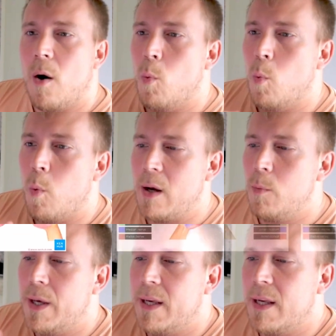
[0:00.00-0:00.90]

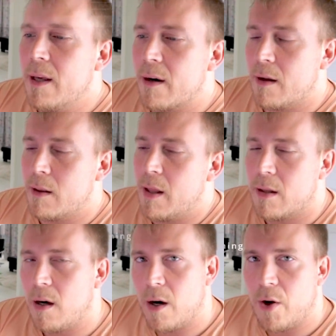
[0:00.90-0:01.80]
When we
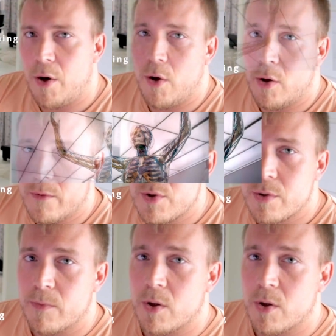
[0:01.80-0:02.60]
irritate our nerves,